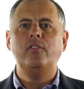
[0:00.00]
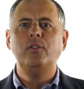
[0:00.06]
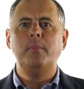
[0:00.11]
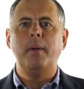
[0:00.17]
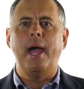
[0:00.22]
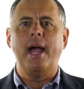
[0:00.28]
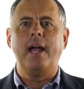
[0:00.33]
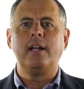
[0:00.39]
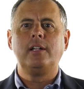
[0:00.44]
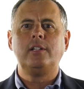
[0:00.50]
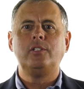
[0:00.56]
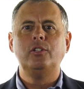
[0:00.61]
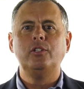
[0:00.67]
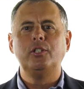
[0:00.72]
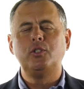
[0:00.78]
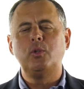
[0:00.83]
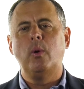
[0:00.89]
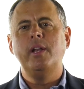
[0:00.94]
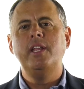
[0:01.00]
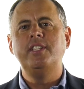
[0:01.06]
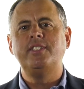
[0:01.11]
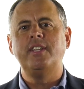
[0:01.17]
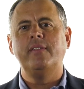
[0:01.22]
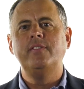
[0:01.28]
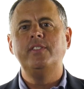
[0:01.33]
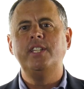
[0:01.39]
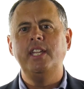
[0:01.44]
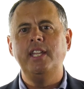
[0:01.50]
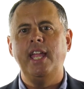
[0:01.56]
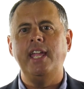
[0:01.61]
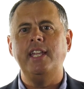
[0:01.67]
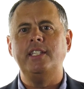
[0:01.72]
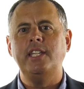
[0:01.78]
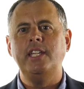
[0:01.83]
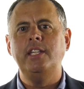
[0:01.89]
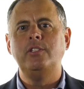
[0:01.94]
of you back to the
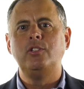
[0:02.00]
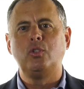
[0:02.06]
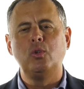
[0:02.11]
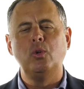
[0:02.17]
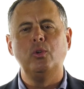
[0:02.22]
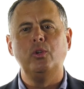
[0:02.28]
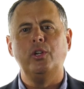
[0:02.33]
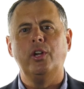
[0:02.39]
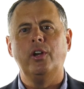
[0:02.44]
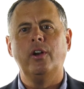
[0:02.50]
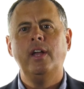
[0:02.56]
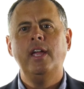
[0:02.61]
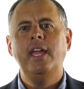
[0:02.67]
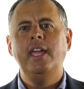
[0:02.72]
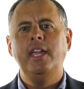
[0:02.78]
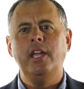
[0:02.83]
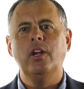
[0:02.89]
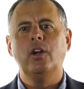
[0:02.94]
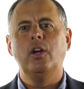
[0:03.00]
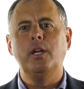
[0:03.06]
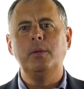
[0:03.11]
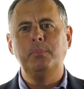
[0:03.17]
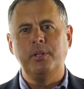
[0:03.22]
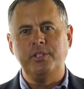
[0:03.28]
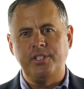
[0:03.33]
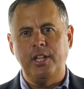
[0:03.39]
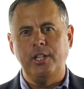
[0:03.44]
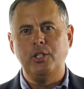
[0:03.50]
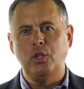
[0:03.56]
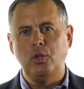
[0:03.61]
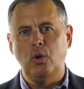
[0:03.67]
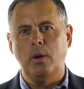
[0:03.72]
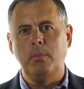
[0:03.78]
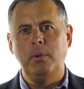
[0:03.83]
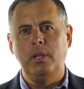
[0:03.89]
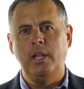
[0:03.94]
2017-18 school year here in
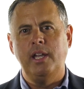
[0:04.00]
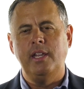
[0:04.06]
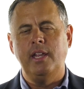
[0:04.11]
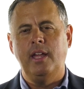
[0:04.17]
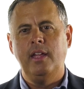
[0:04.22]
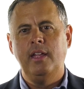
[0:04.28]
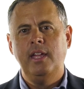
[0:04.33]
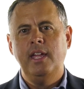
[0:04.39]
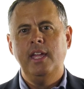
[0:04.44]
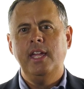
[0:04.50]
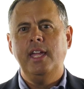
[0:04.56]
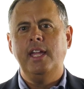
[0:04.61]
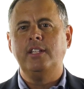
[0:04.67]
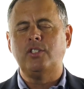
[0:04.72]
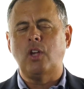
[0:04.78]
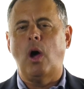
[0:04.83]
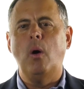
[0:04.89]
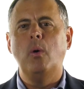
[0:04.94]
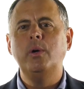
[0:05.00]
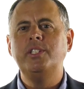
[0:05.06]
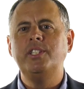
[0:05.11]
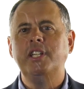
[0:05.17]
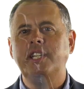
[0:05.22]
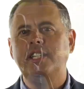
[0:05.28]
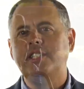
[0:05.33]
Placentia-Yorba. It's always an